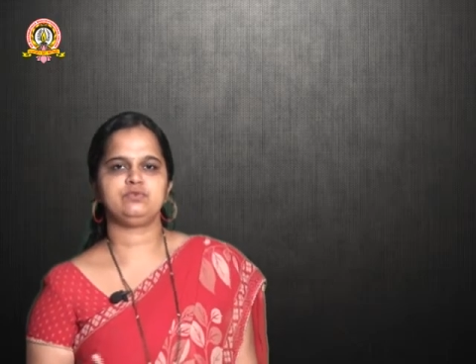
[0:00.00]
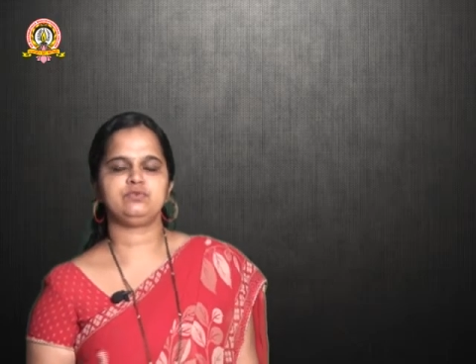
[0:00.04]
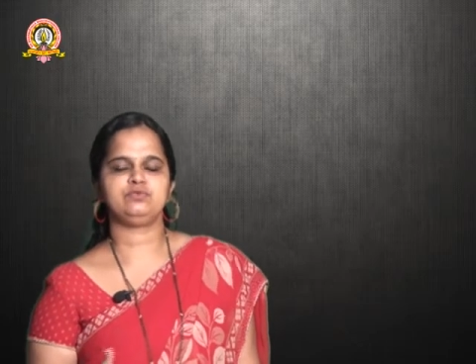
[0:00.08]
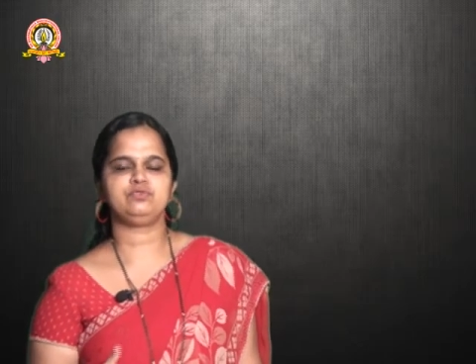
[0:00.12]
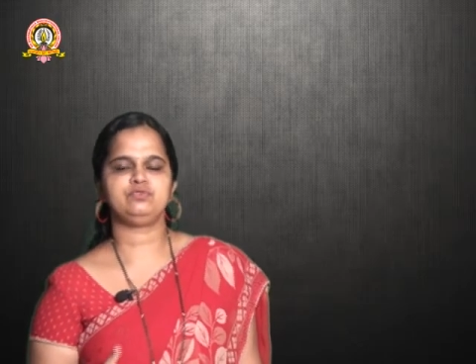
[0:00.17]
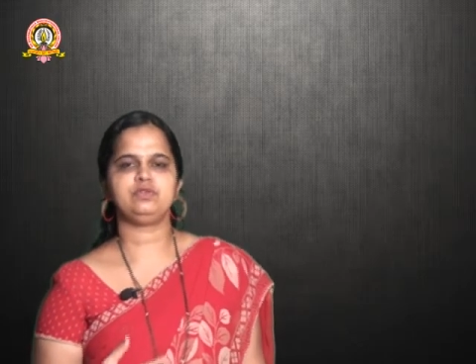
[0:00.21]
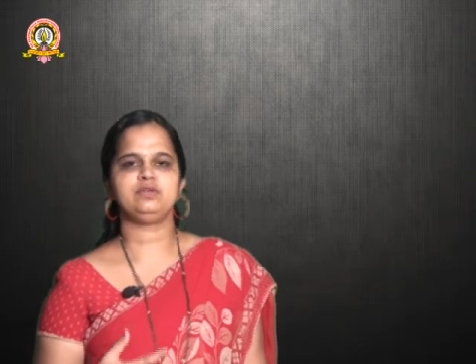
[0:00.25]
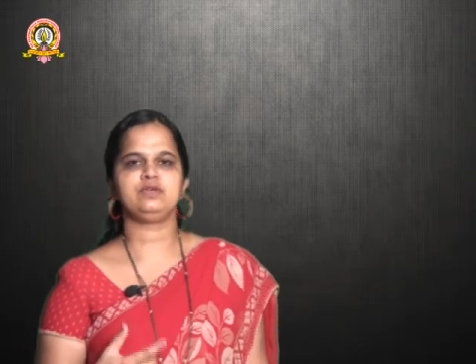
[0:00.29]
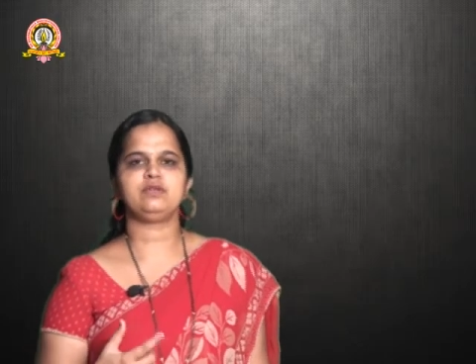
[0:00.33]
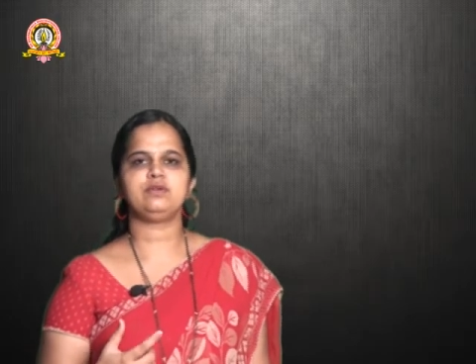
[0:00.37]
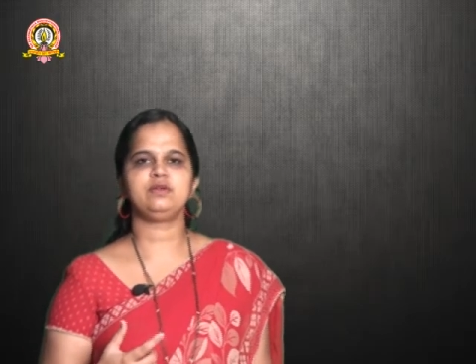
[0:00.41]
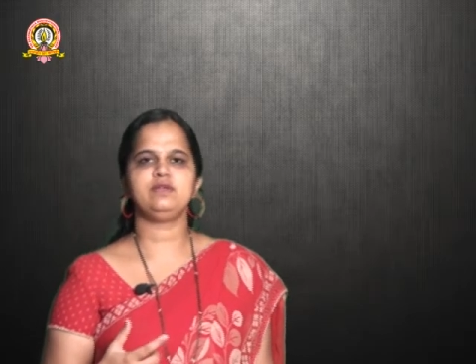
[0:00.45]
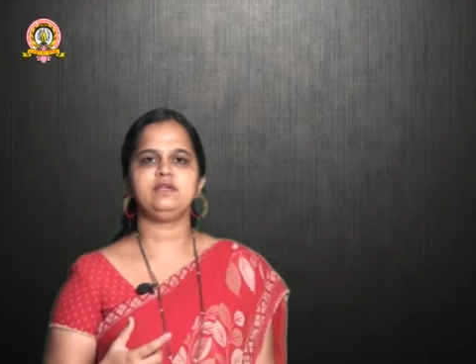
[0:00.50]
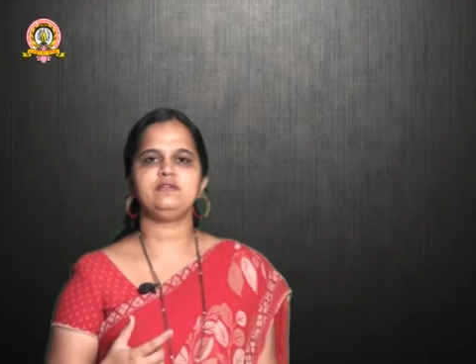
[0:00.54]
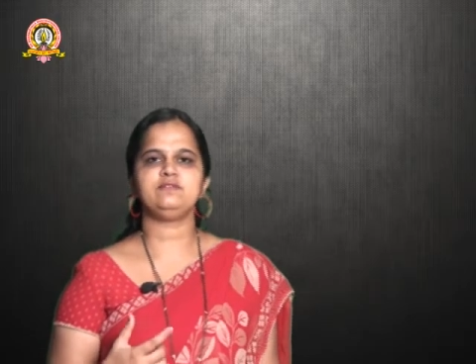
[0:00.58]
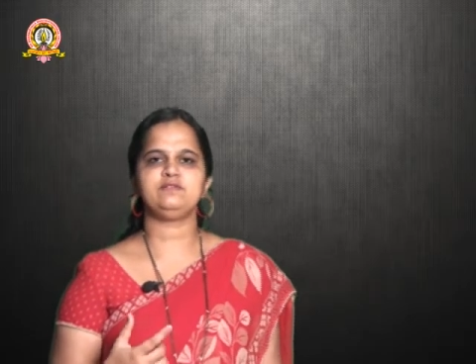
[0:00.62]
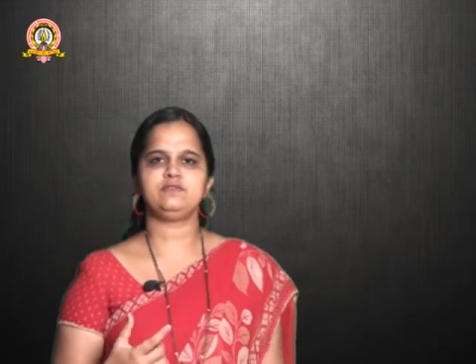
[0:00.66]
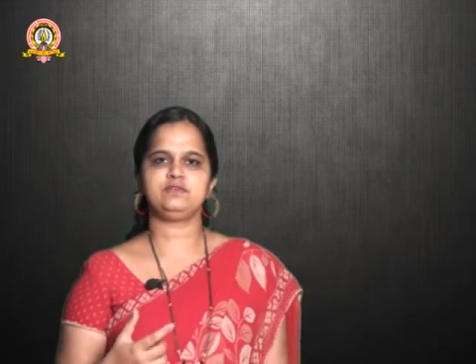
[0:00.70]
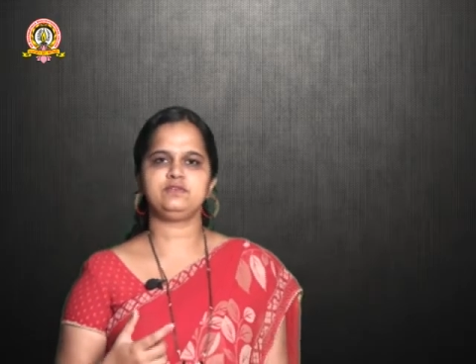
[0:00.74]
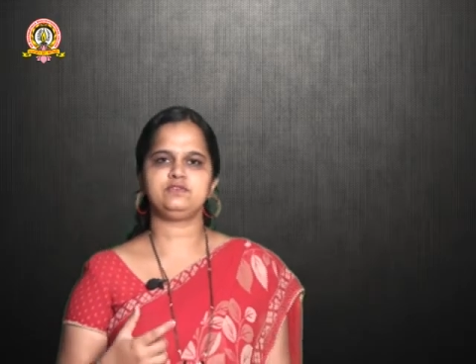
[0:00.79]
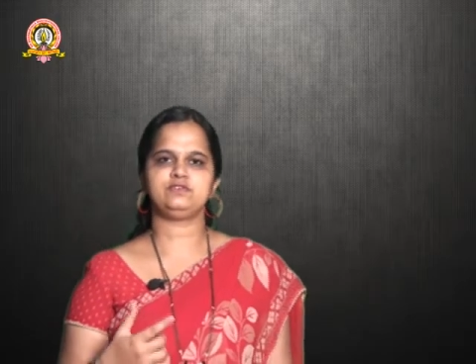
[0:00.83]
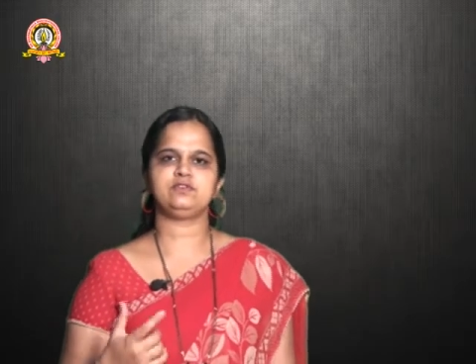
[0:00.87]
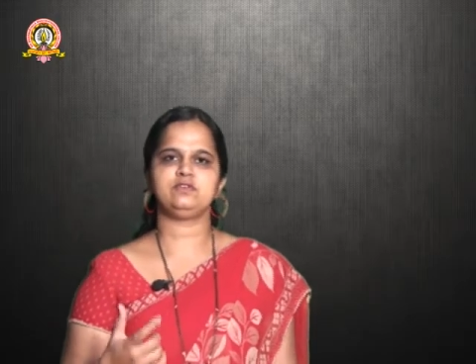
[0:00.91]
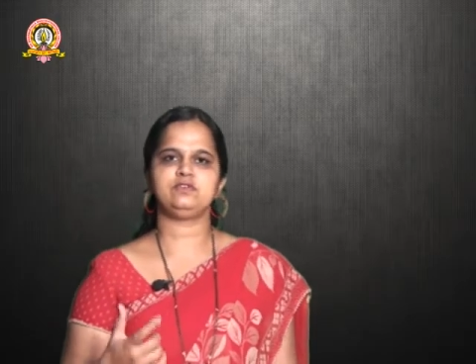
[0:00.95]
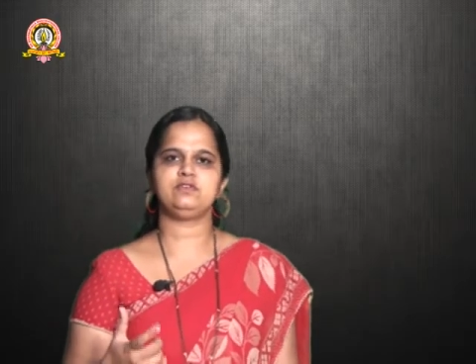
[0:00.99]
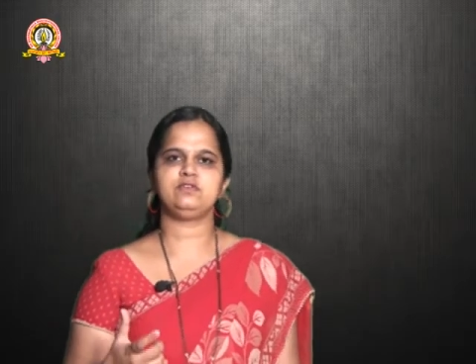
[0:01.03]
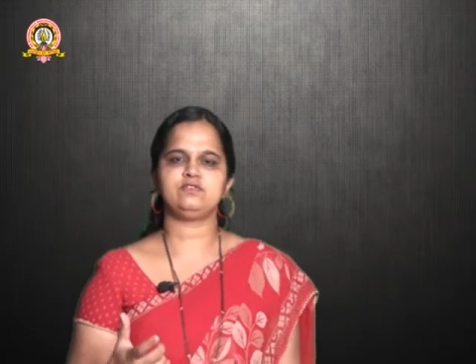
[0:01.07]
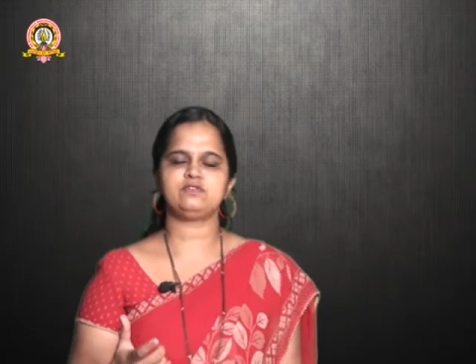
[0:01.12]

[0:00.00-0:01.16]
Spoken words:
So synchronization